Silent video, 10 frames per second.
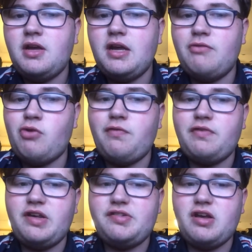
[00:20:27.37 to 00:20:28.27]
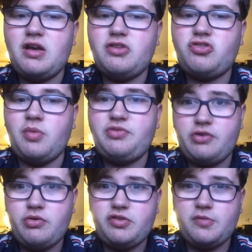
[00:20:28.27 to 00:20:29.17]
role for this. Uh, Tom
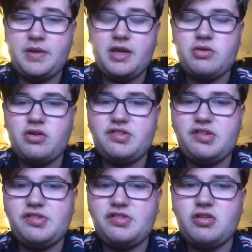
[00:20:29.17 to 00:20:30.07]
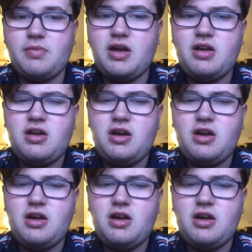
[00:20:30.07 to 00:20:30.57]
Schutz has been going on since the summer.